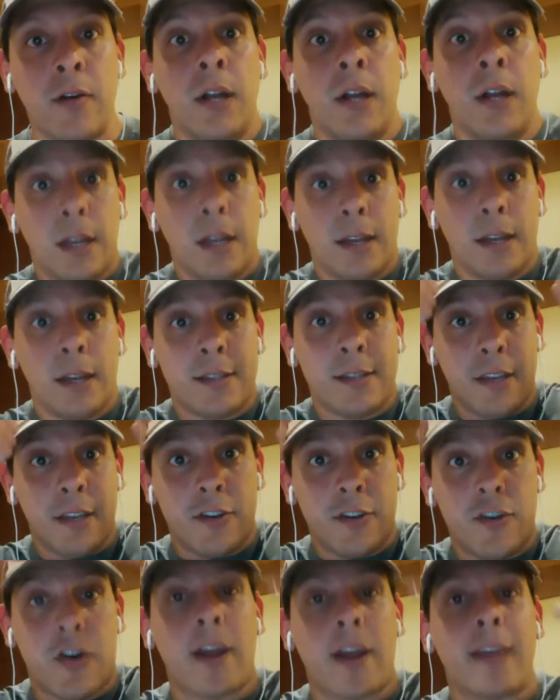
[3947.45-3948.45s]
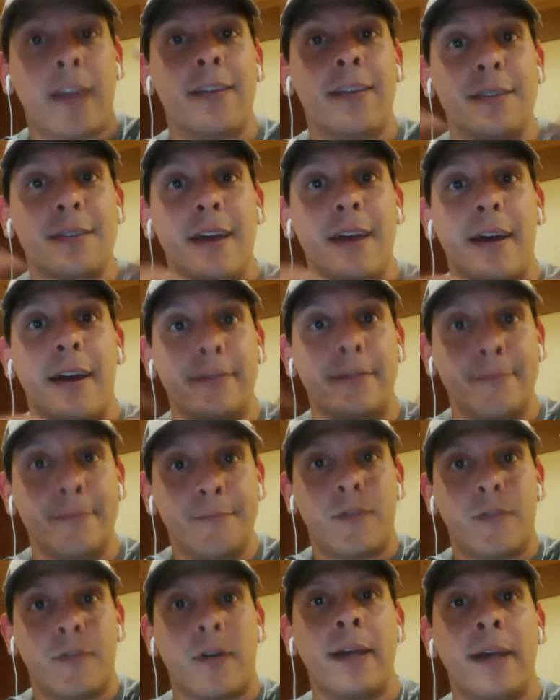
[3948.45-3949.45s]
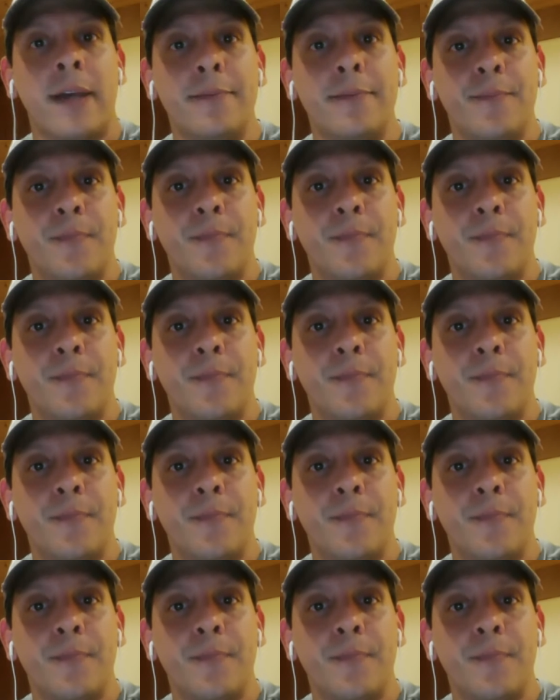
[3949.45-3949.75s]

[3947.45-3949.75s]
Let's say you're drawing this head, right?